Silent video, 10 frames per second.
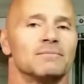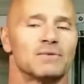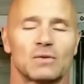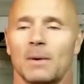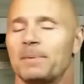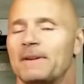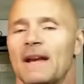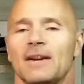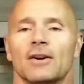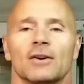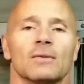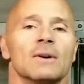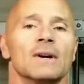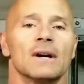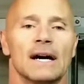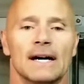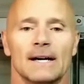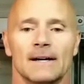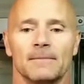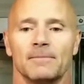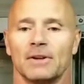sweet potato, uh,